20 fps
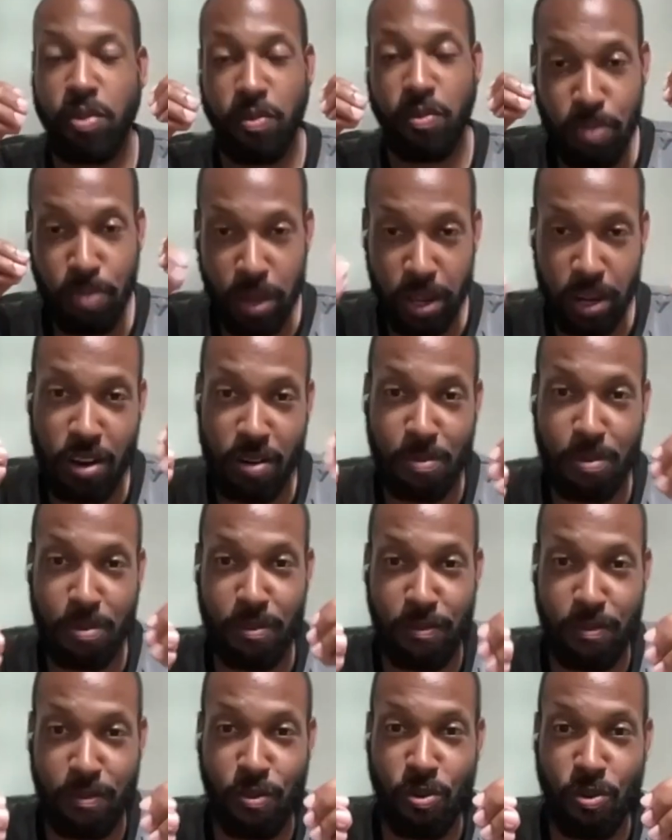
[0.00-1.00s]
We've been here
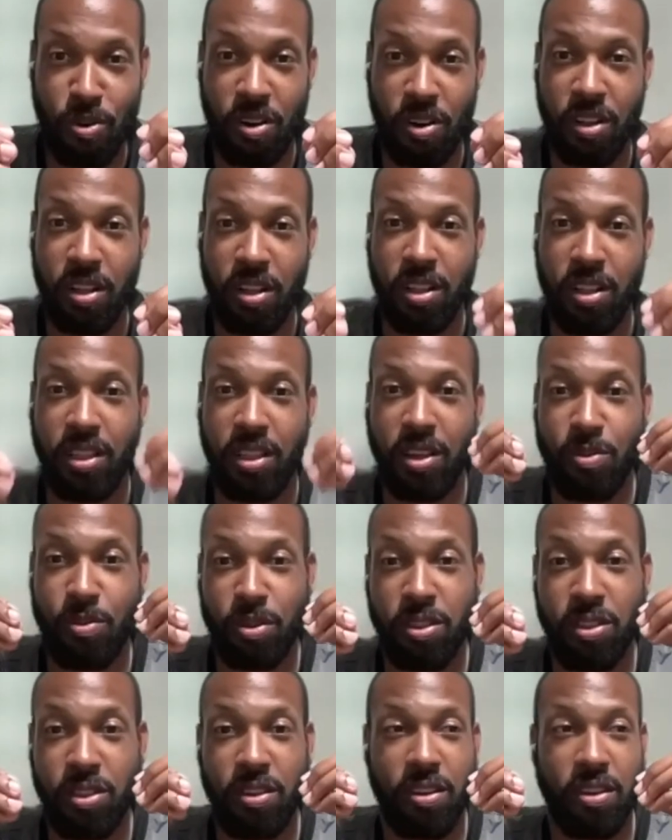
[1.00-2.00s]
before. Like,
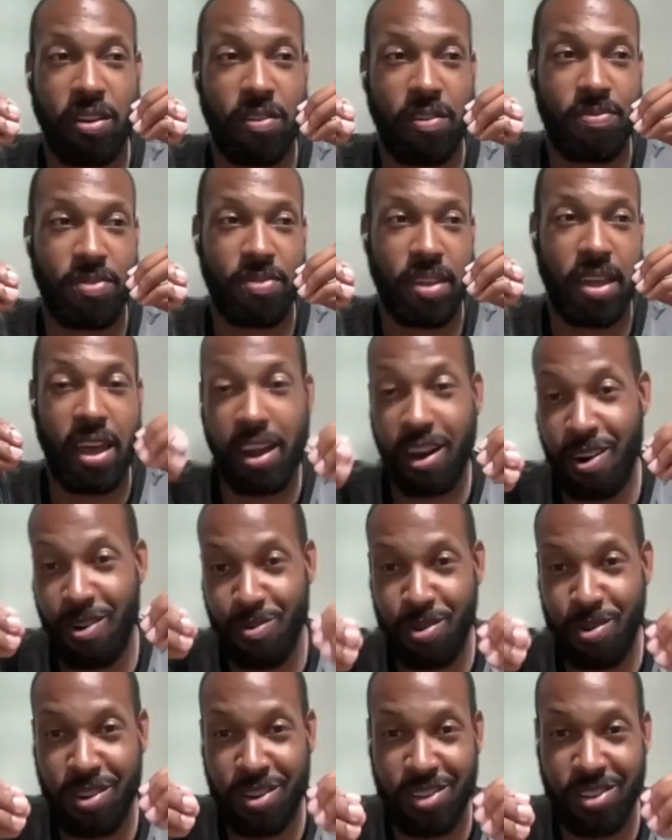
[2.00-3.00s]
what the heck are
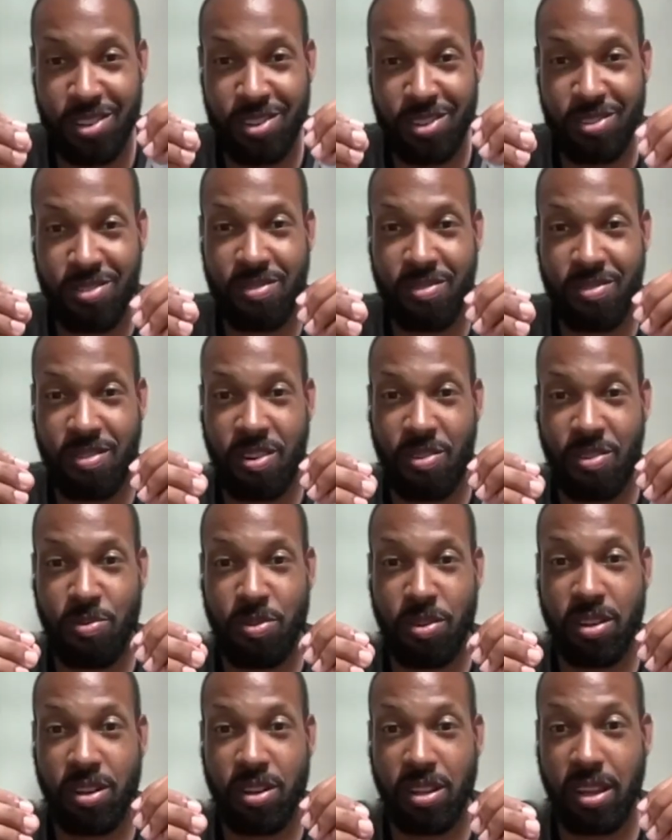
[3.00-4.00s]
we going to do? Are
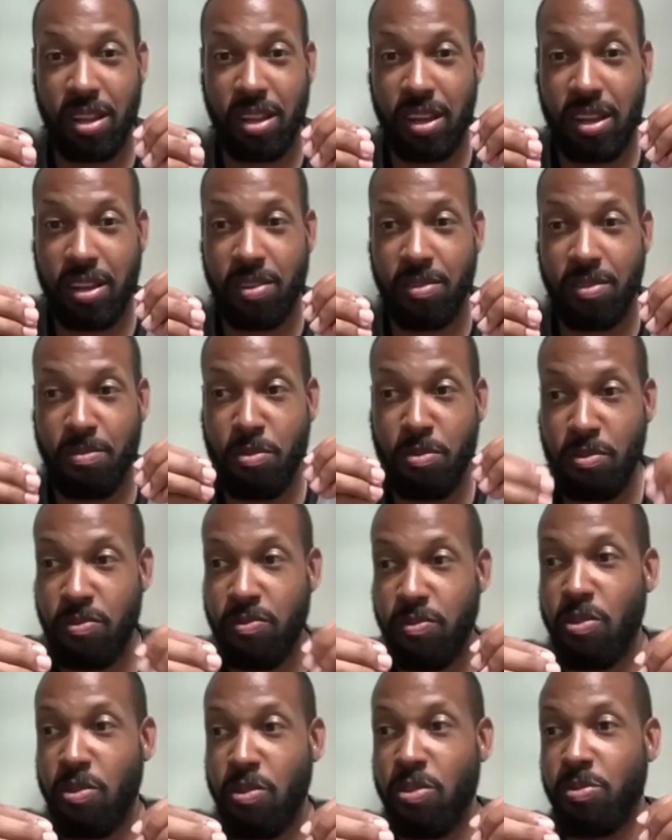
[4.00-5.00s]
we going to like move
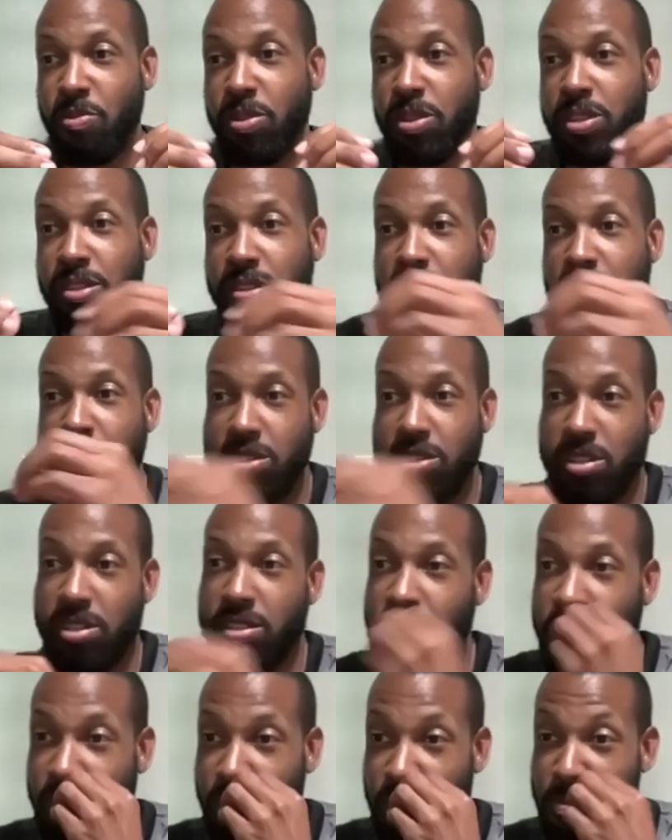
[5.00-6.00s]
forward with this
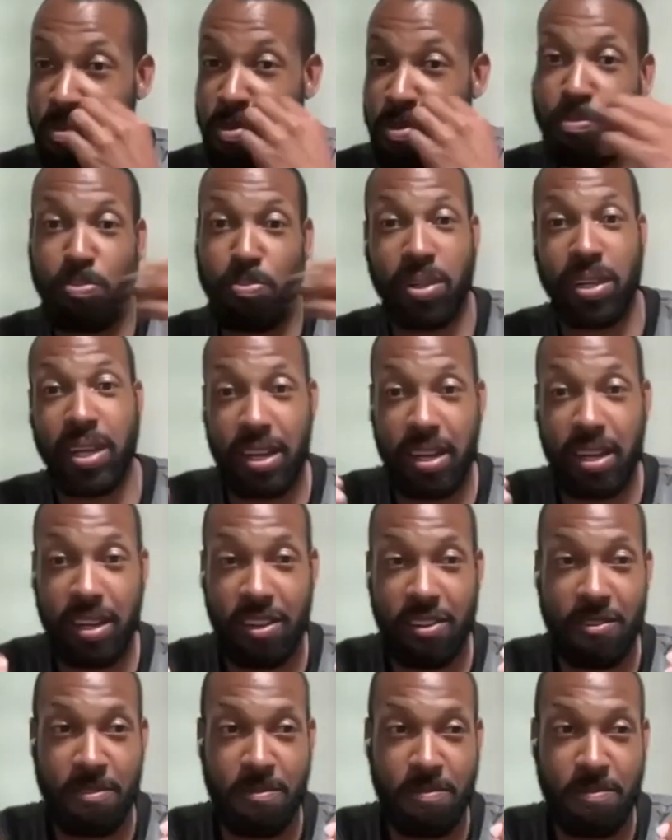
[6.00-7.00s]
decision that we've been
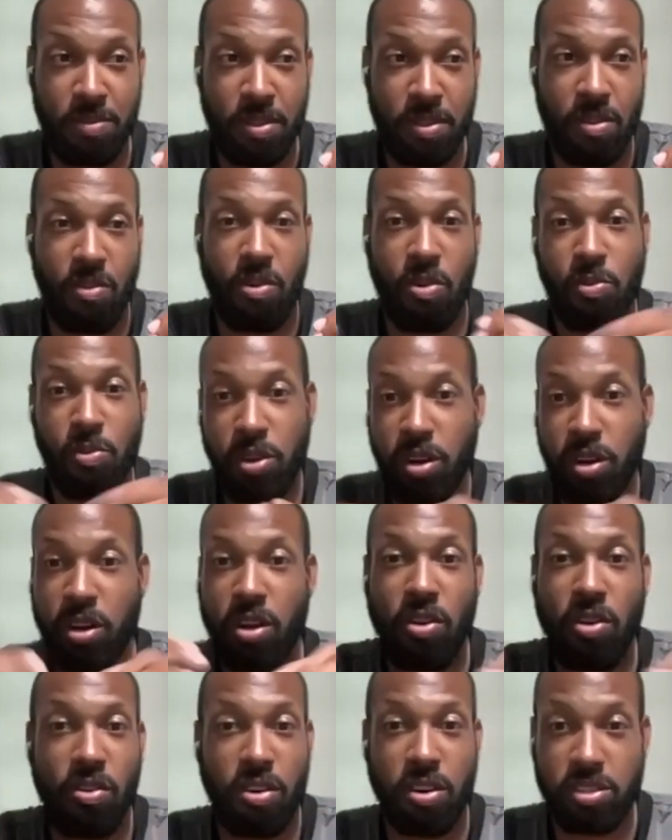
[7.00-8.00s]
planning, or are we going to
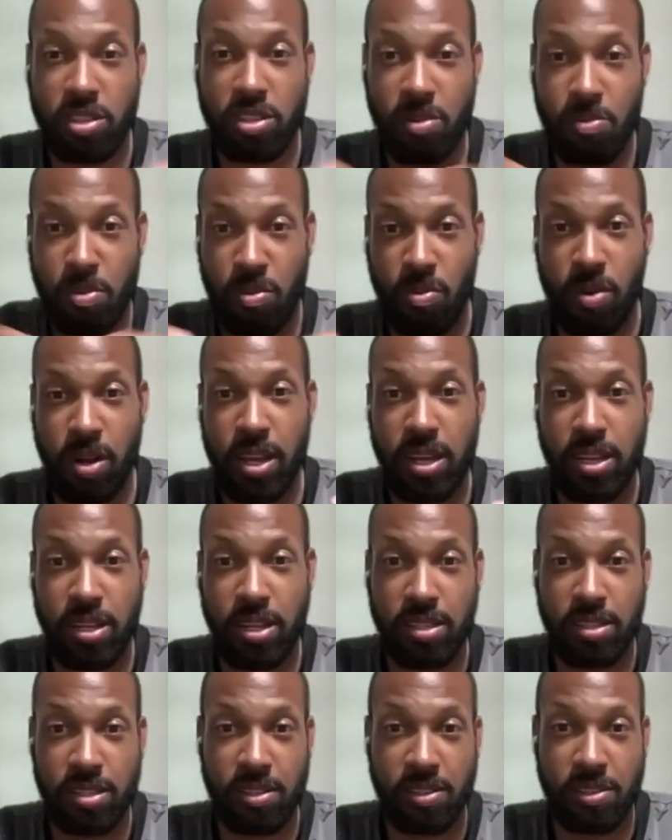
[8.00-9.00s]
go our separate
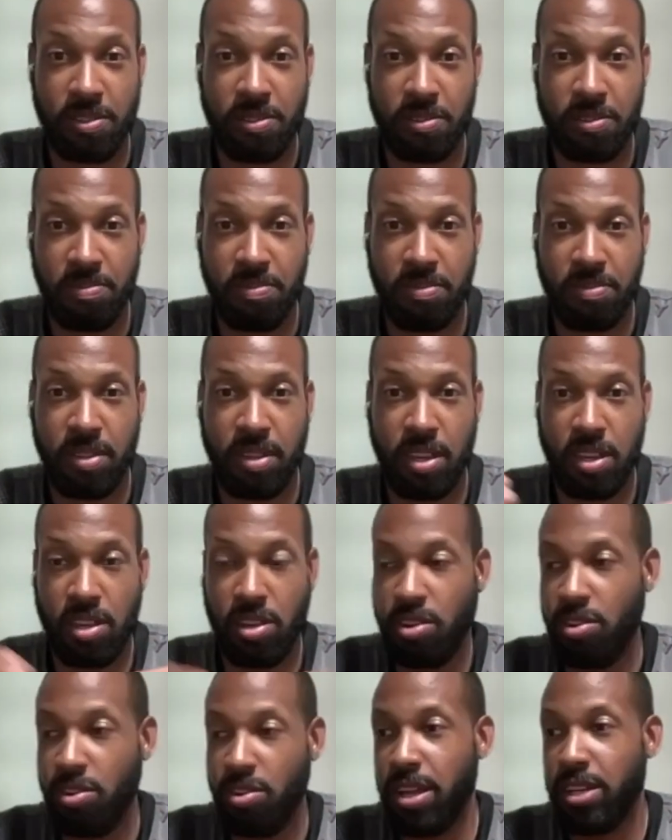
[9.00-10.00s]
ways? And,
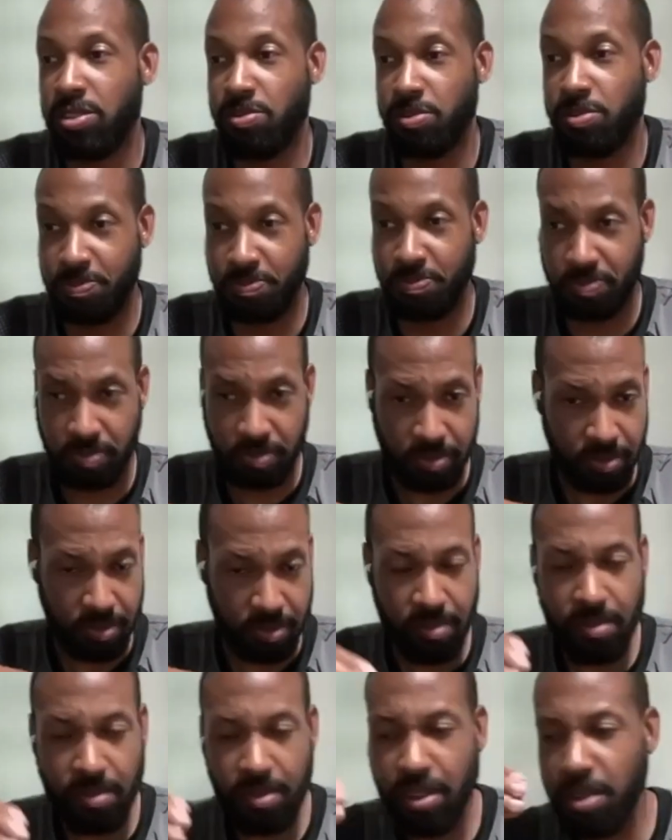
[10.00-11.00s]
you know, that's when
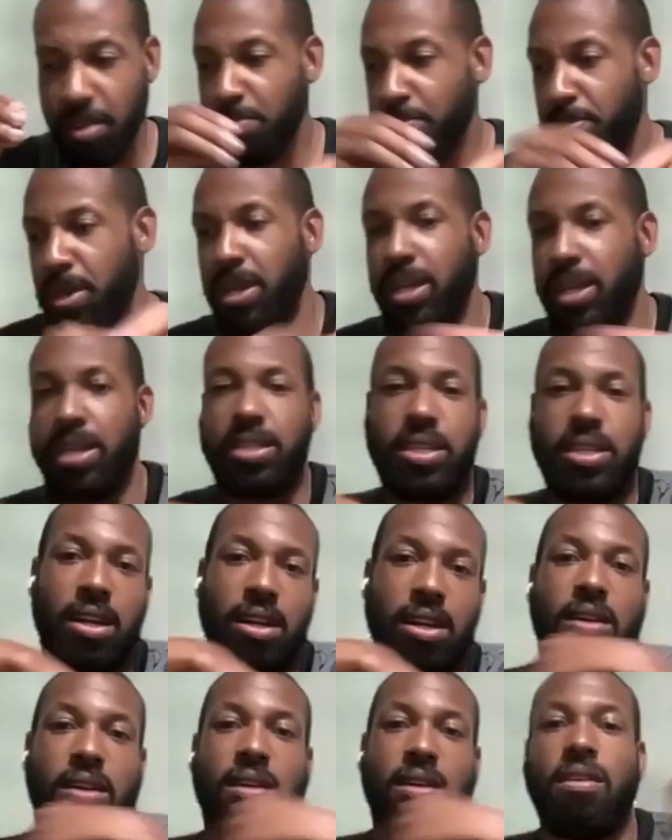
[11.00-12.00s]
Benny gets out
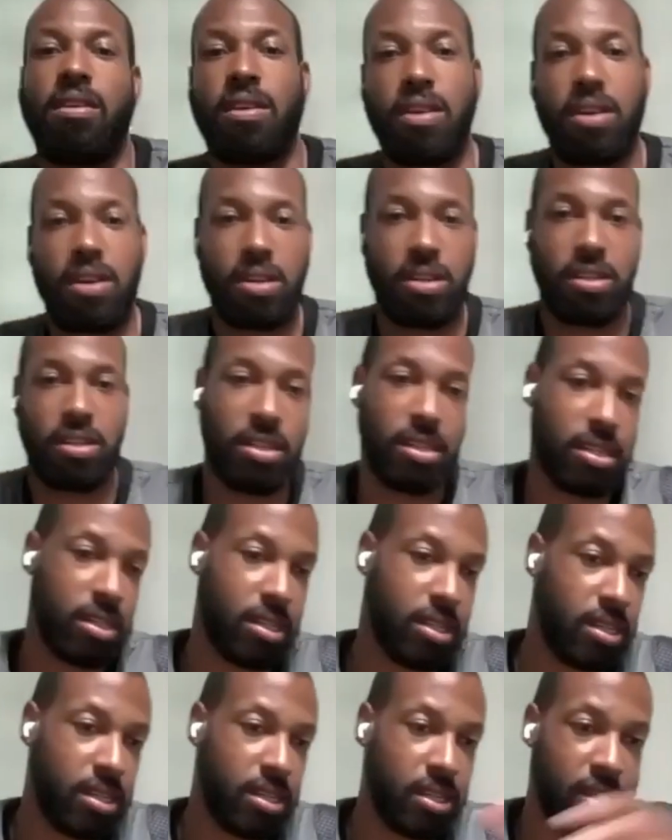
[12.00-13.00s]
of the car and
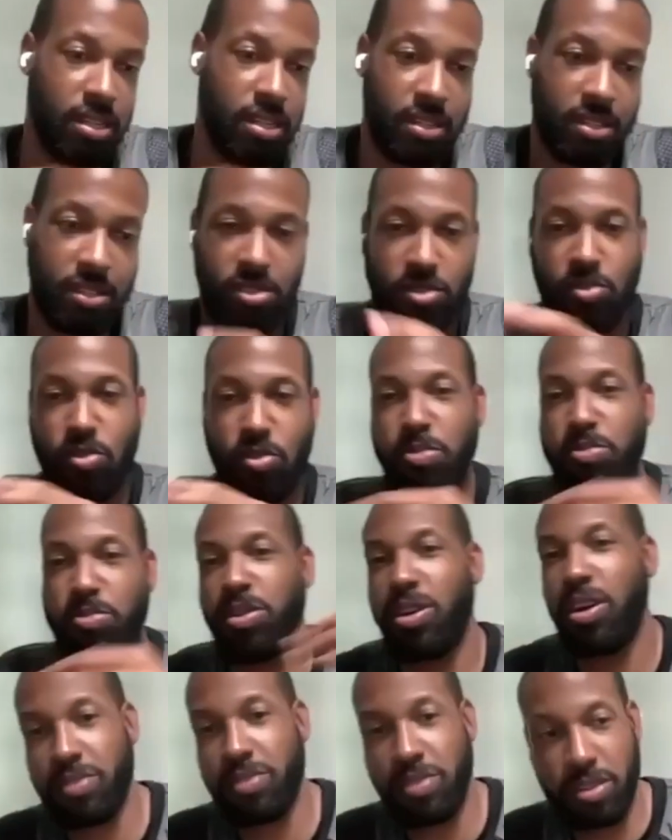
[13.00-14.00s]
he storms
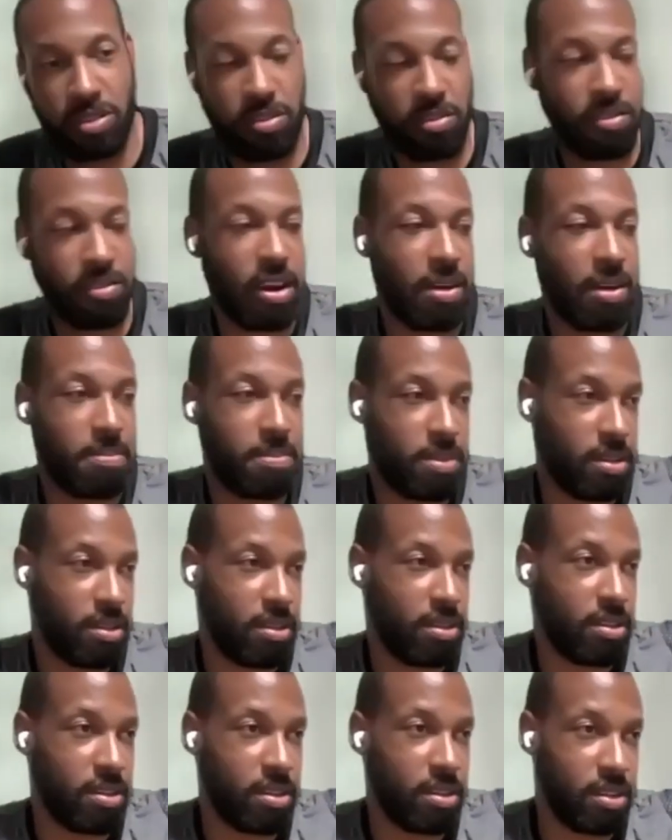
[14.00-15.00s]
off to go grab
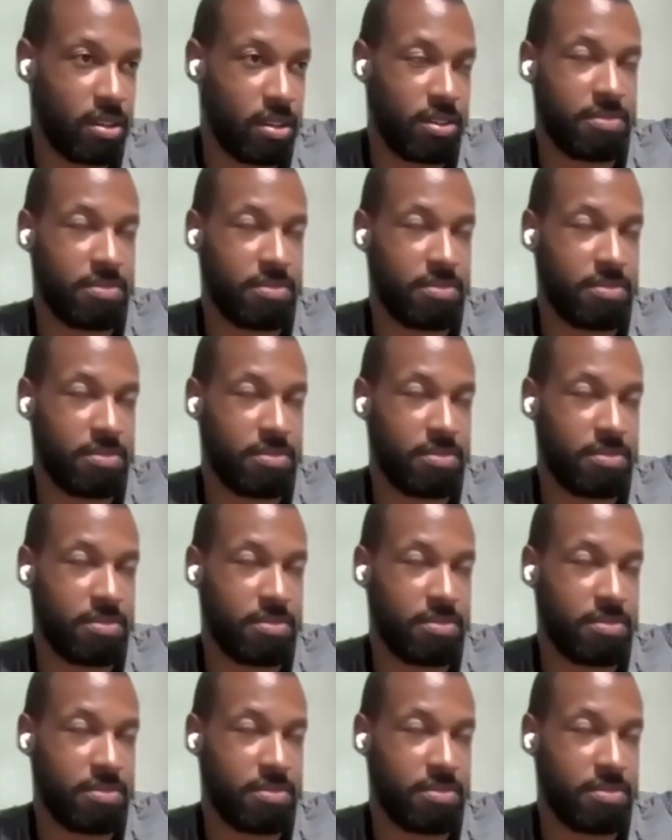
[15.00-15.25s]
the